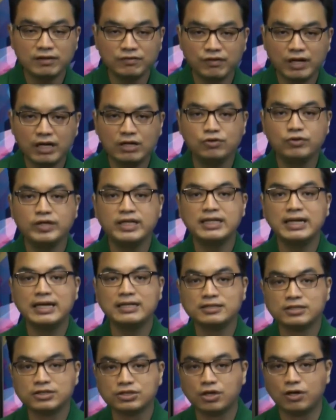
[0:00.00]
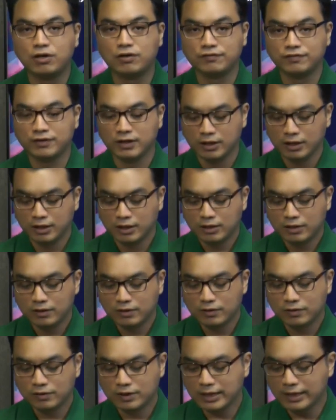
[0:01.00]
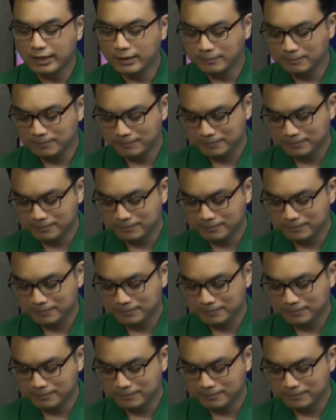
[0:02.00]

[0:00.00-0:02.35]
evaluate and solve. Okay?